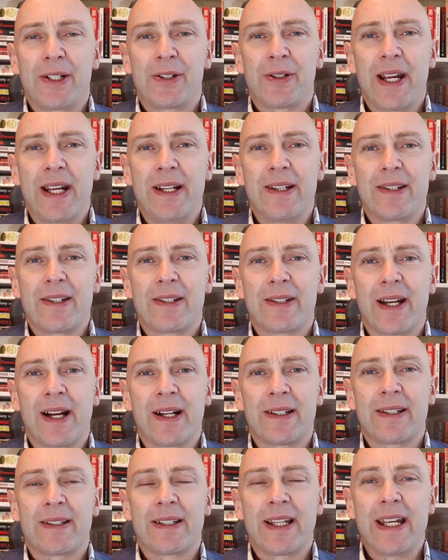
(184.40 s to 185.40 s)
the traders
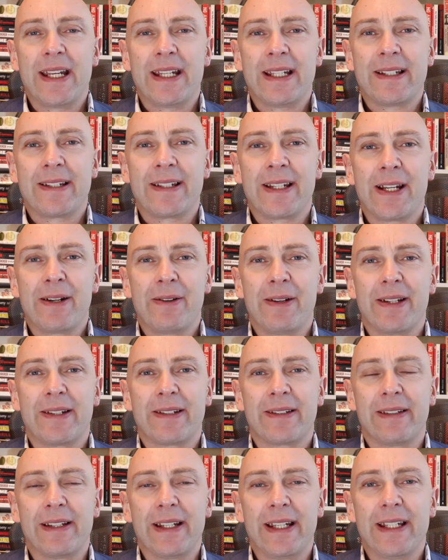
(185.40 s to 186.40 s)
start to take it
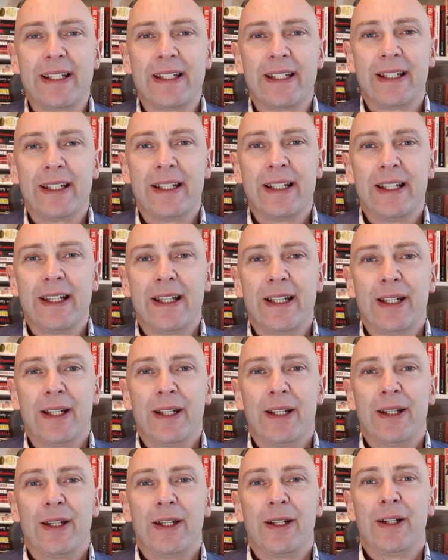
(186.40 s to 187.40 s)
seriously,
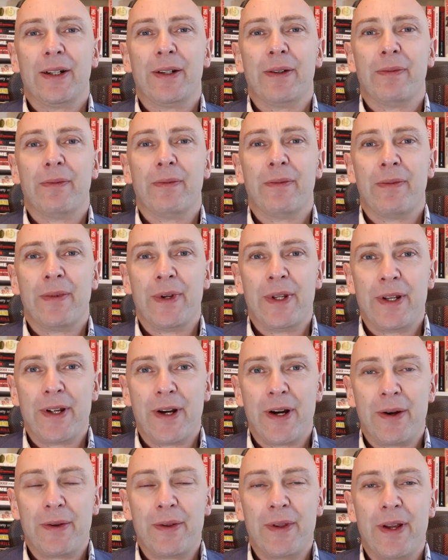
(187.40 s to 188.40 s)
we
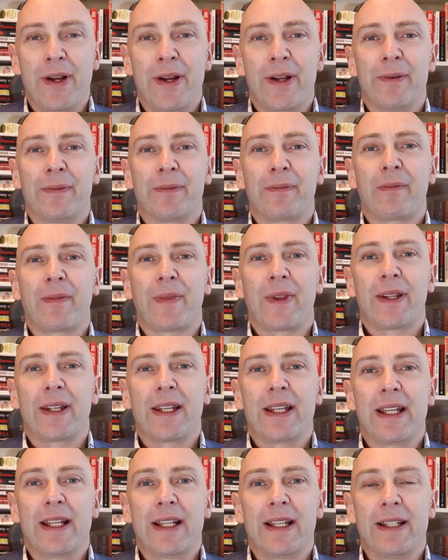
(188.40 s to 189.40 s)
know that
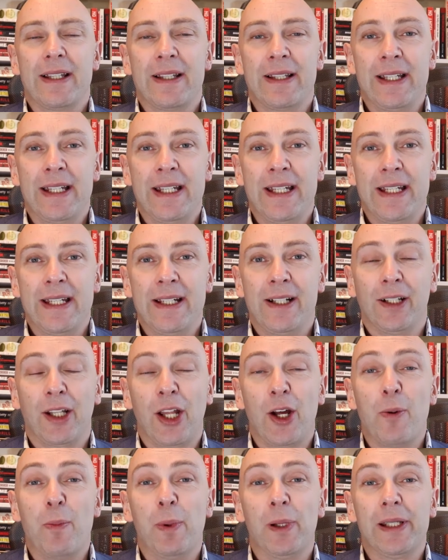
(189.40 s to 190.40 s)
the
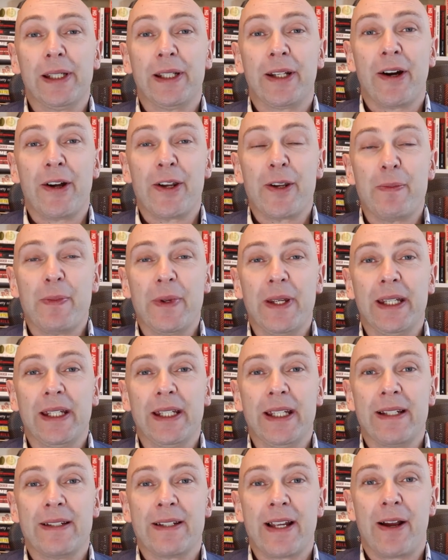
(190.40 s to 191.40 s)
global
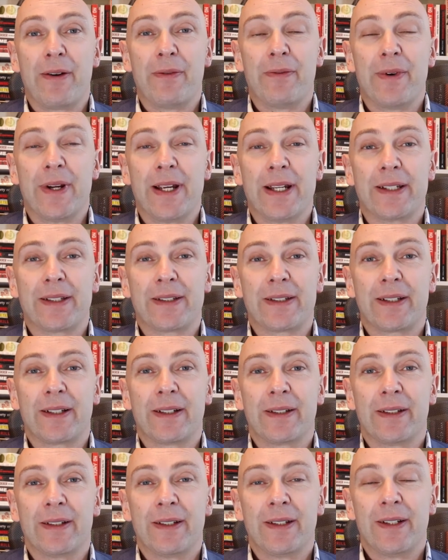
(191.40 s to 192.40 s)
economy is at risk.
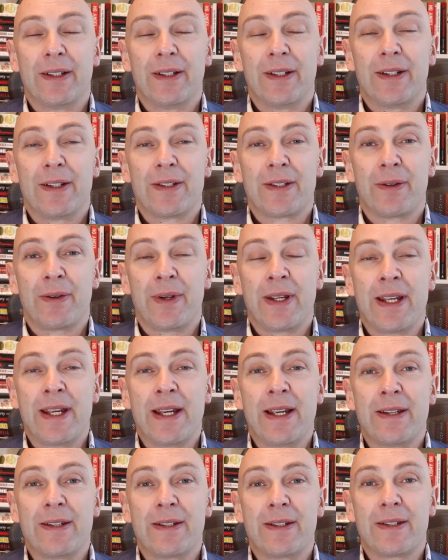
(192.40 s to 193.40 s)
So it
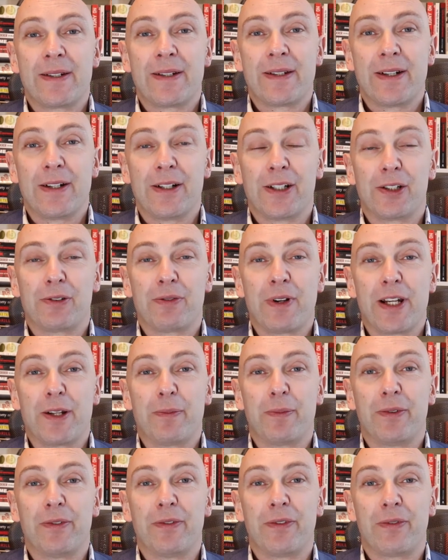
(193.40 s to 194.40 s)
is a
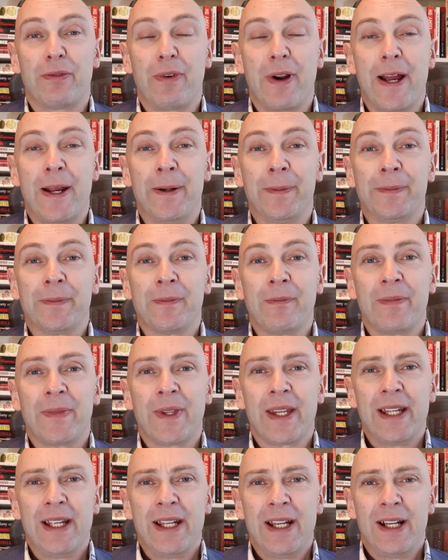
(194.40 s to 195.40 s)
credible threat.
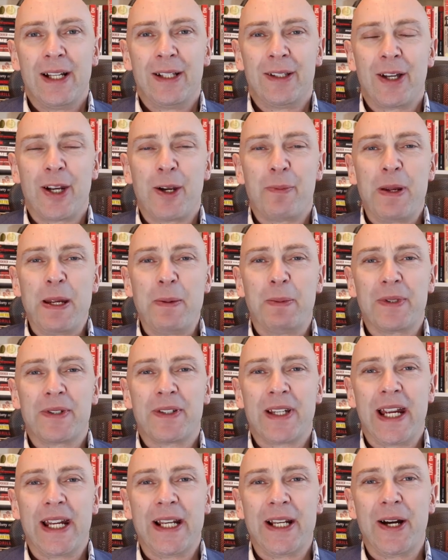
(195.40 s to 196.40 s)
A lot of people
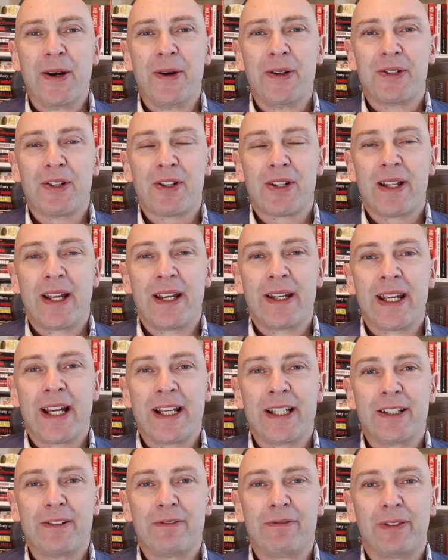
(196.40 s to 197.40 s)
say, no, it's just like
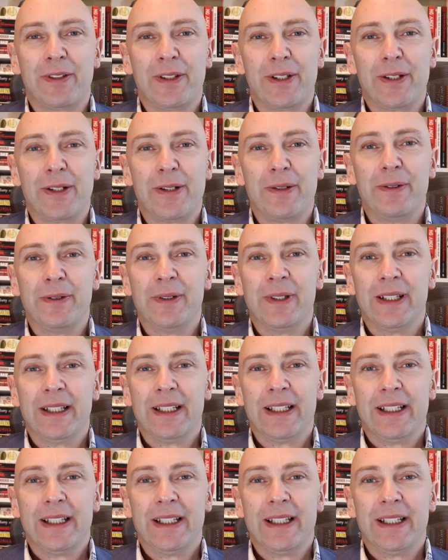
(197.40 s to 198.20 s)
getting the flu.